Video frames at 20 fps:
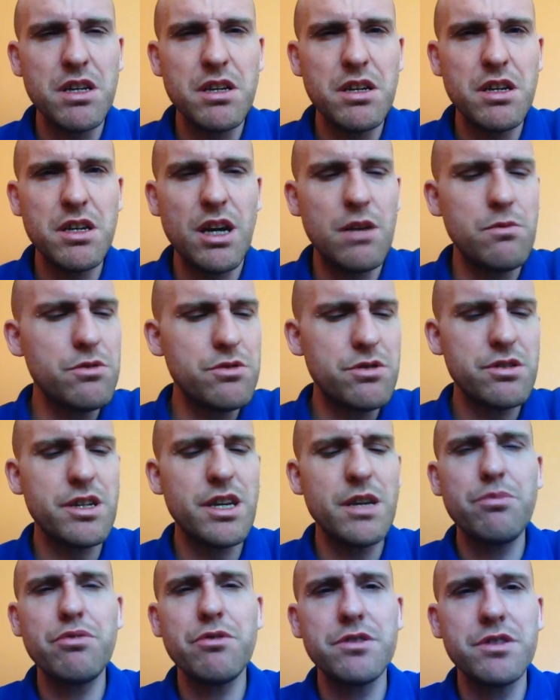You know, we'll just
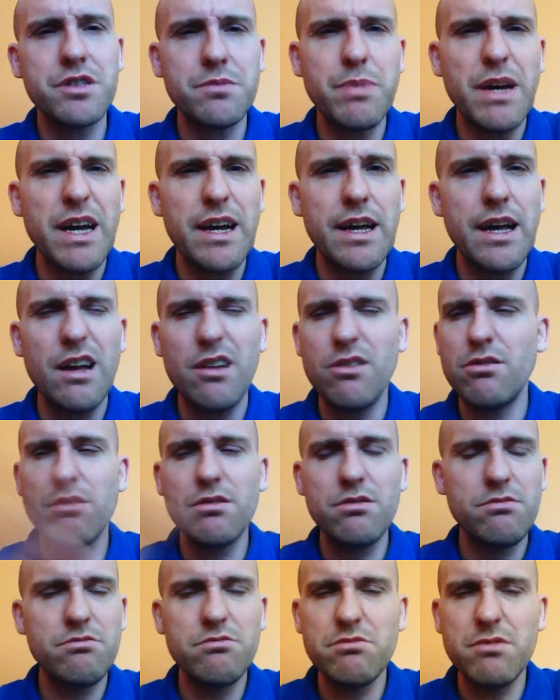keep Prince's back
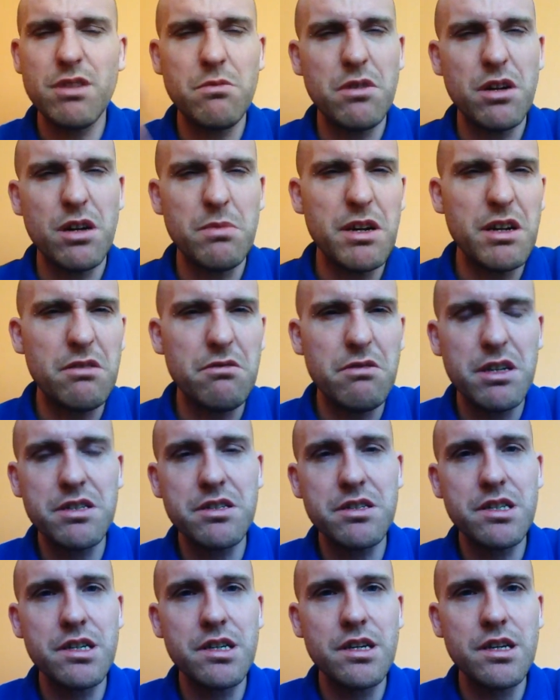catalogue, don't worry about the
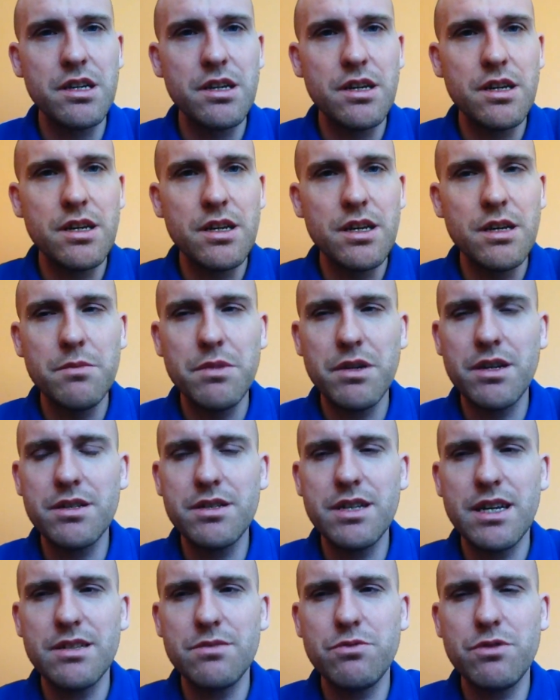rest. Because
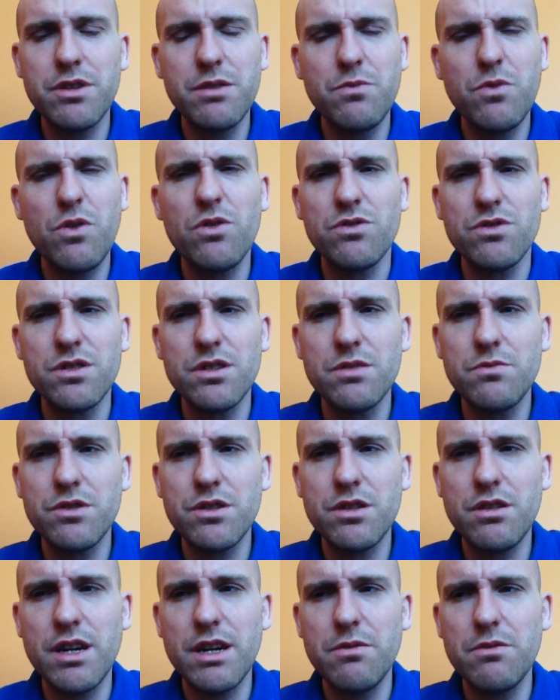that's what it was. It was
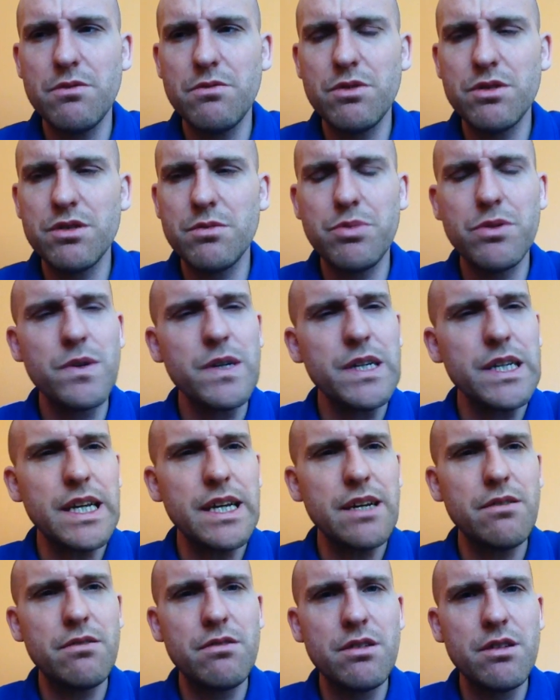like, well, what's the point
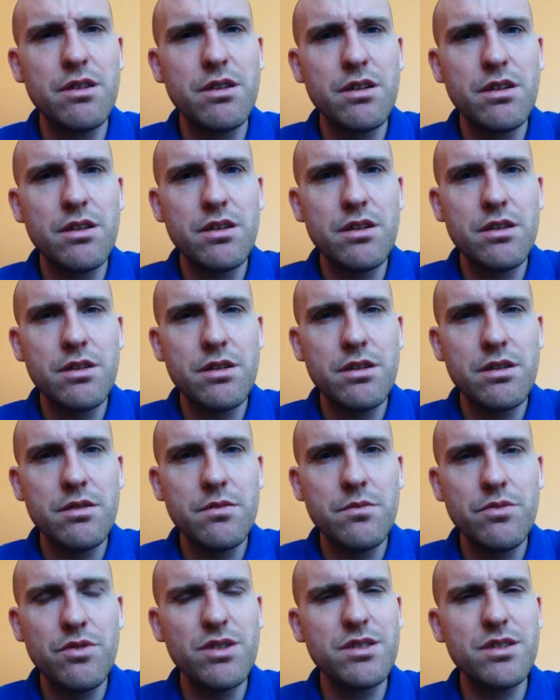now?
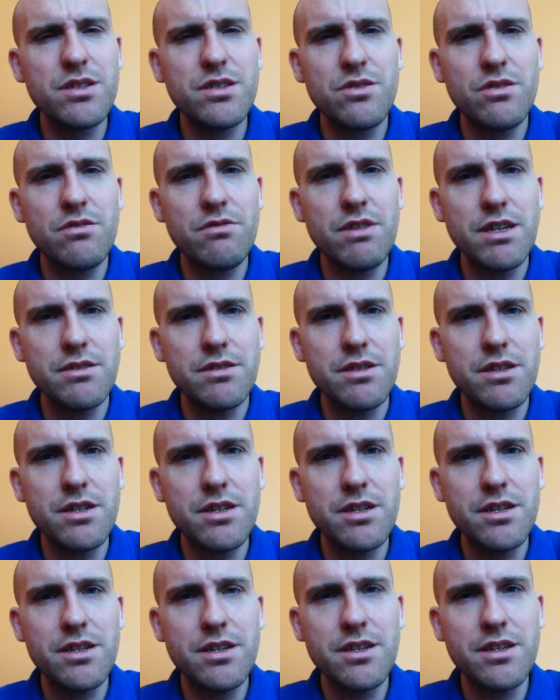Prince is not around.
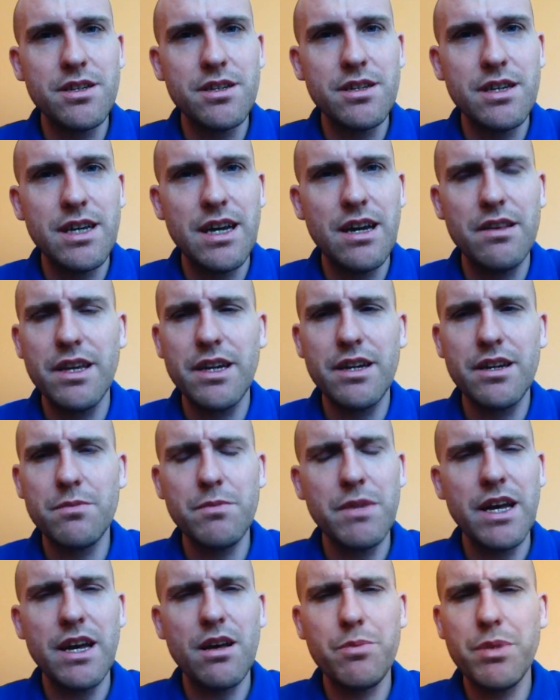How
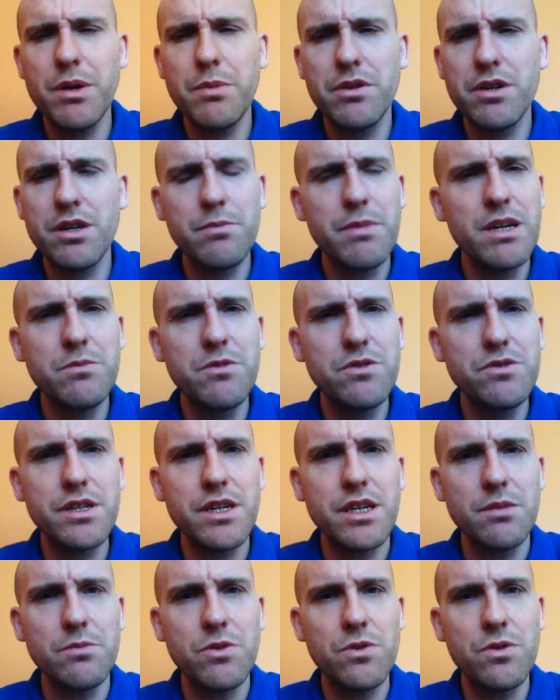are people going to make music
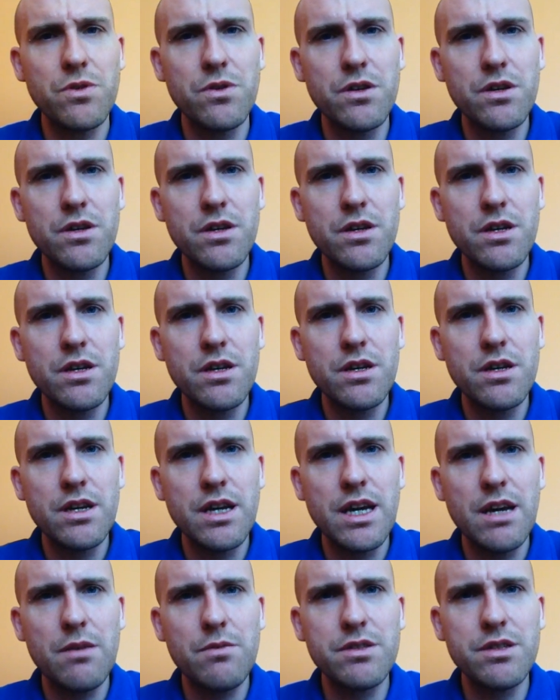anymore?
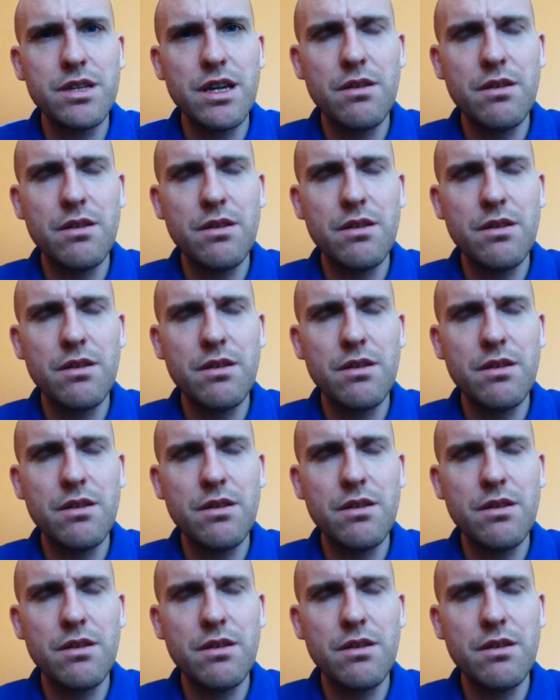How are